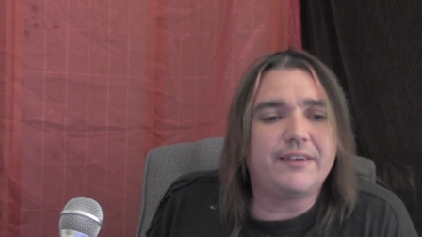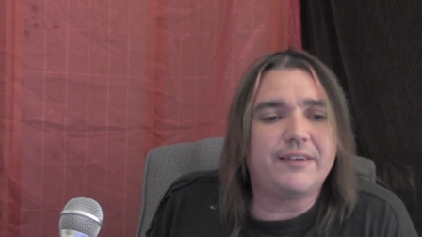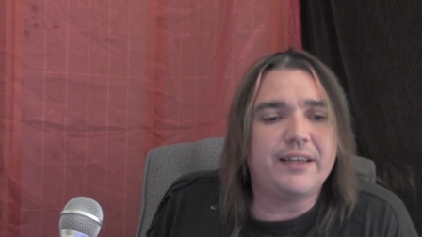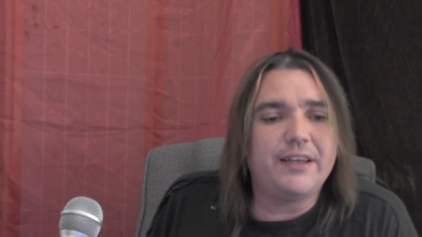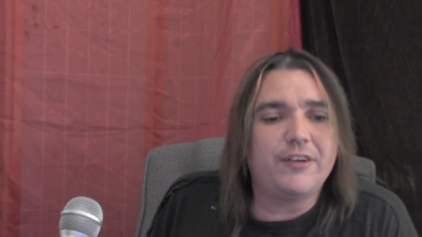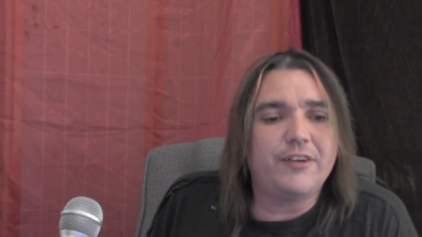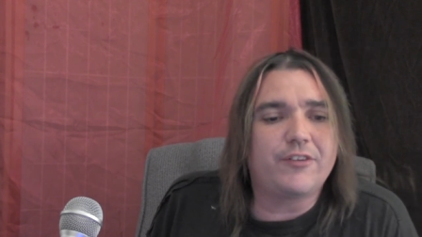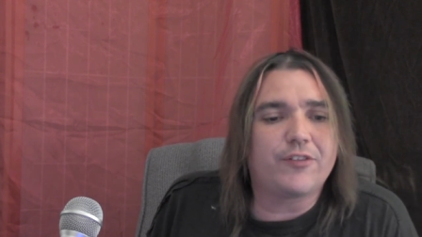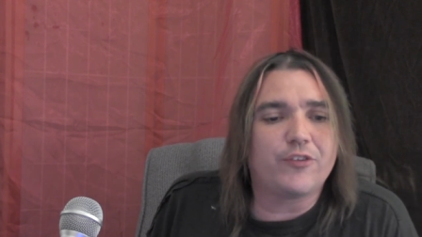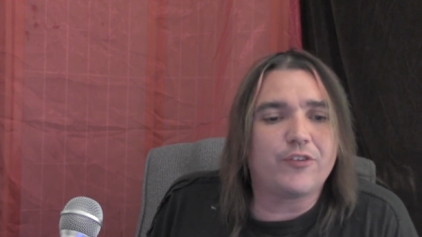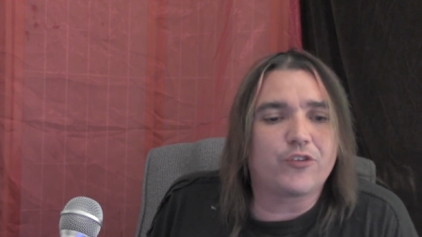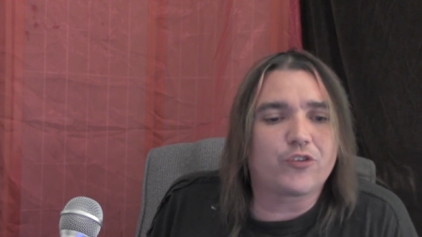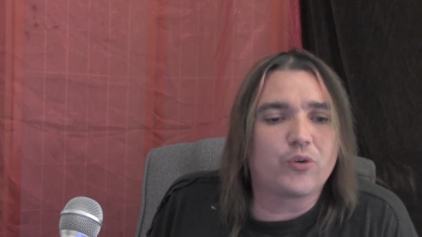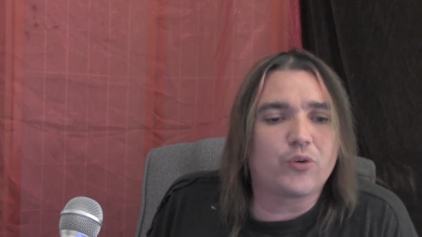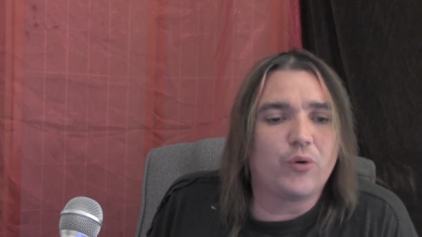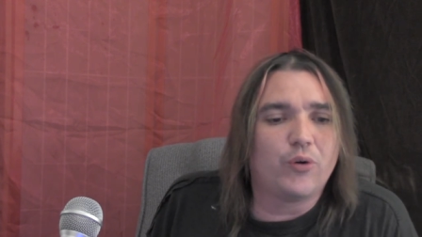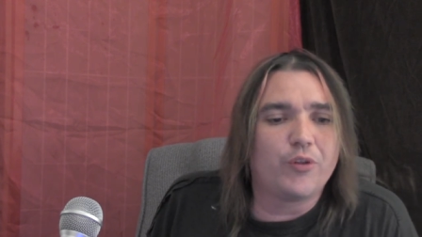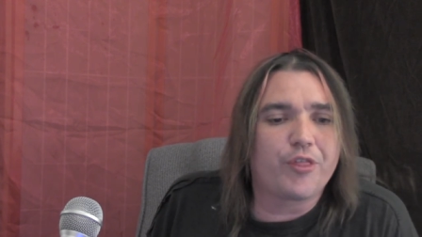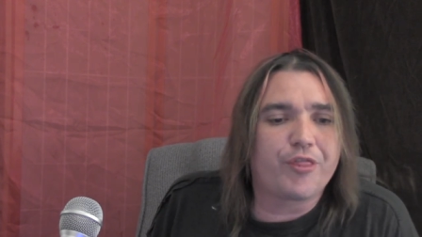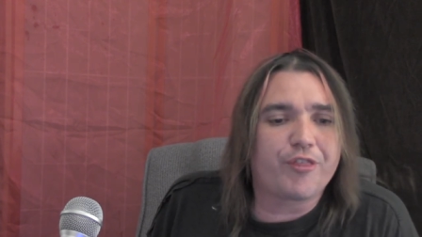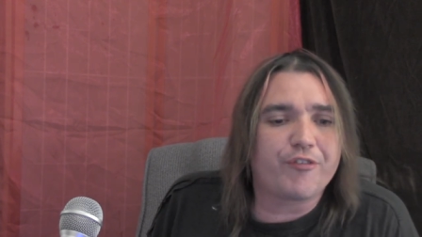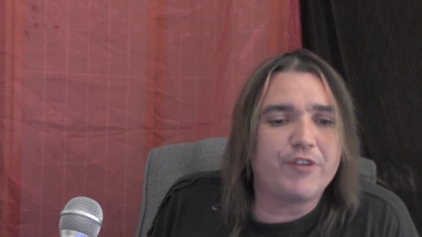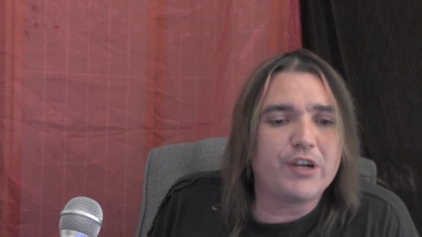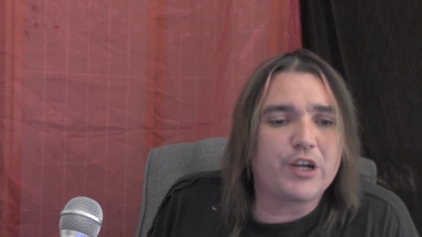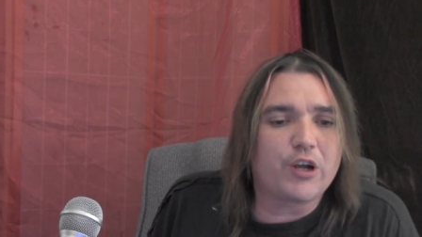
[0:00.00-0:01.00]
teach the school
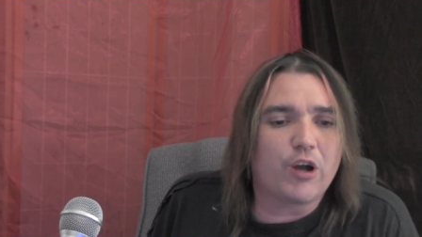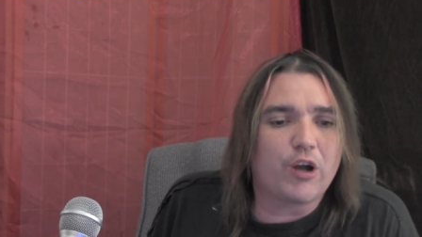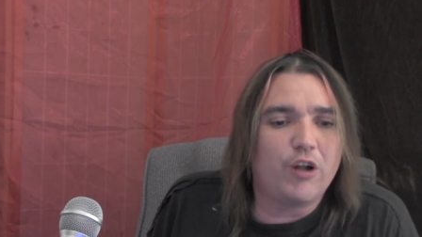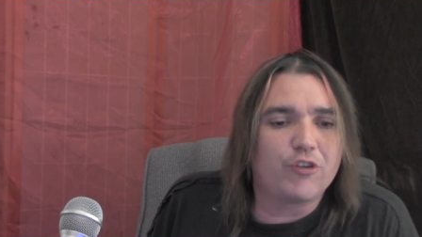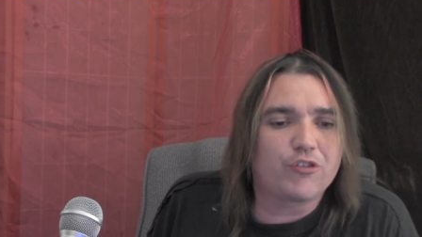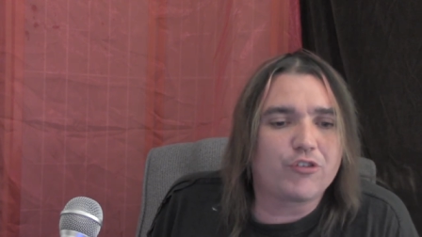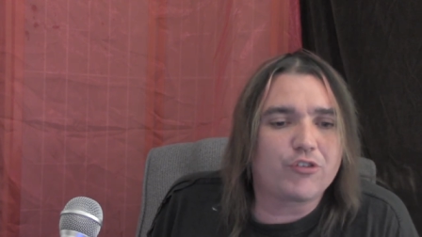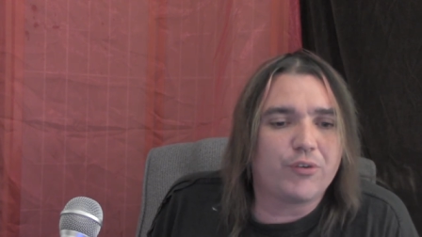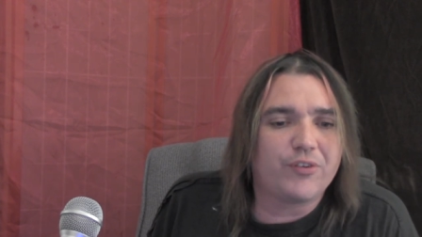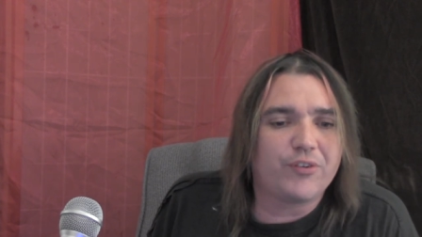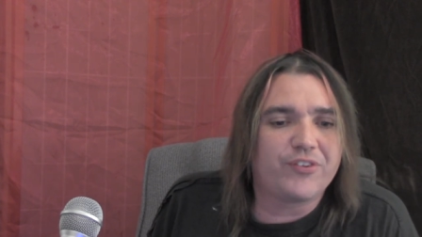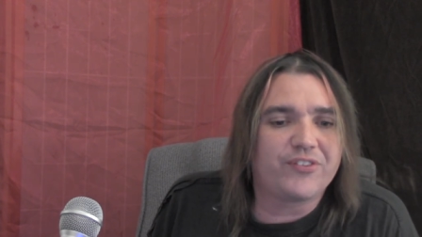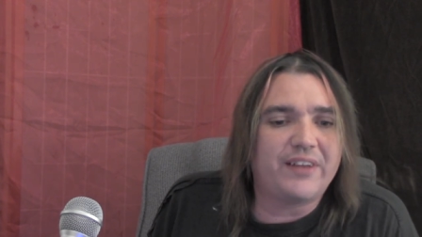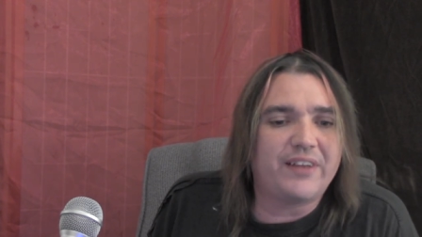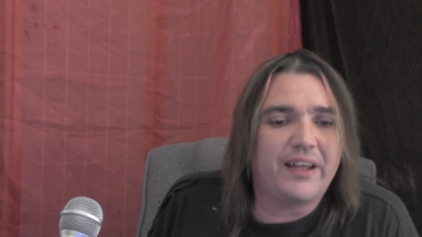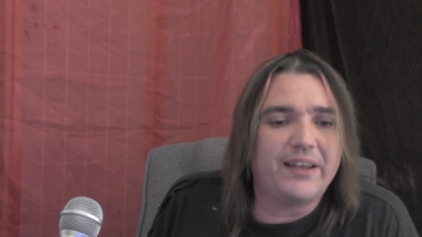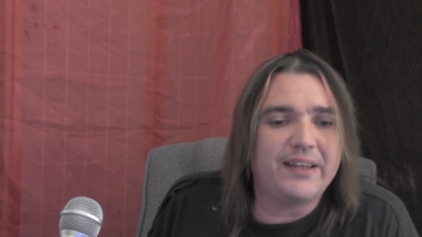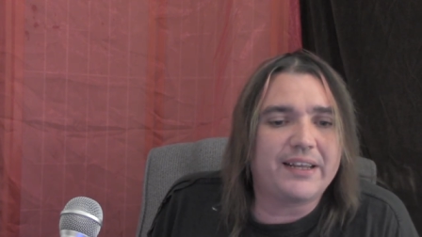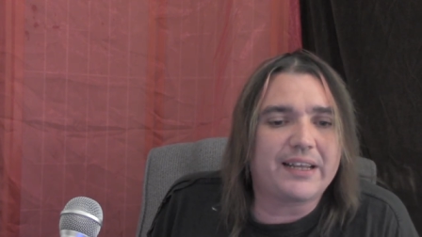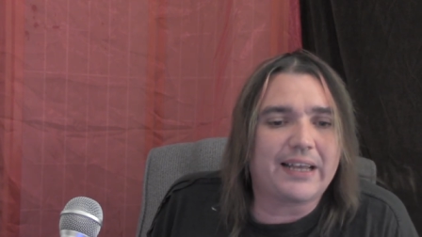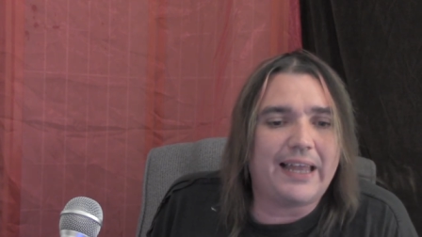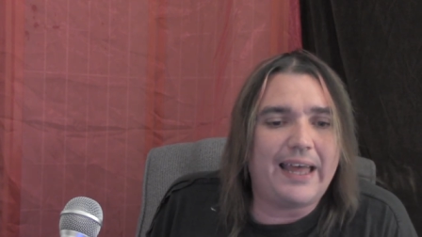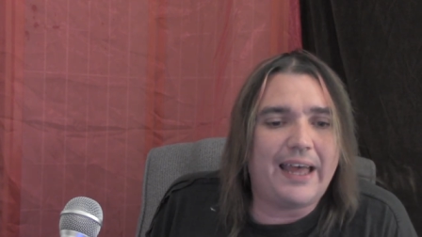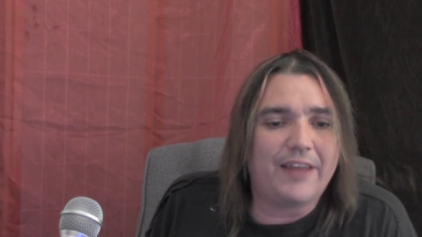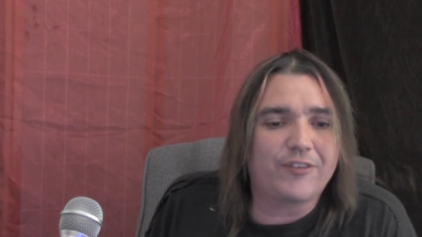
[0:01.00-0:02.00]
3 cultural study
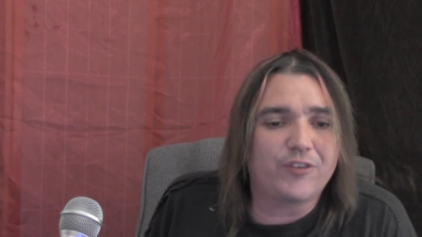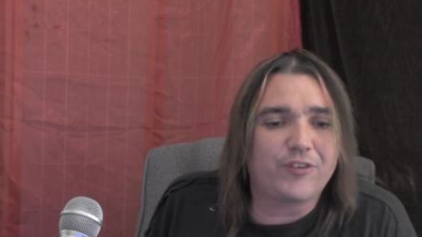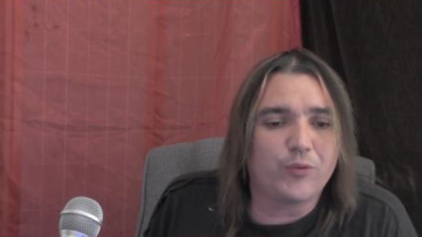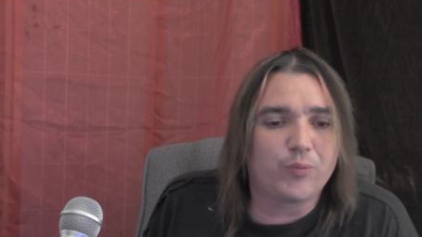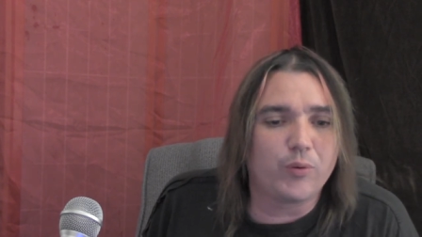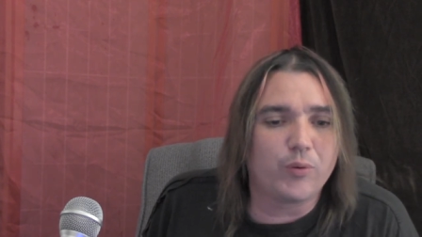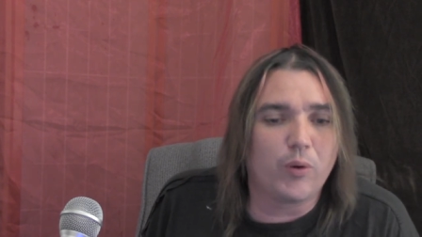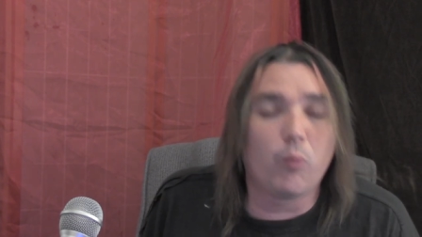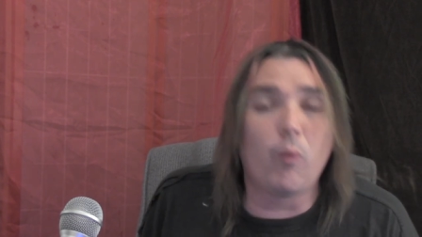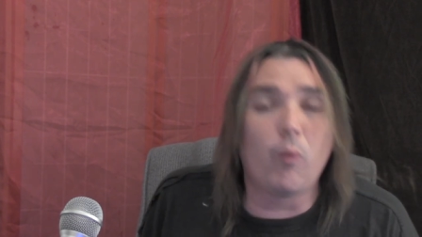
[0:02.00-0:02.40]
classes were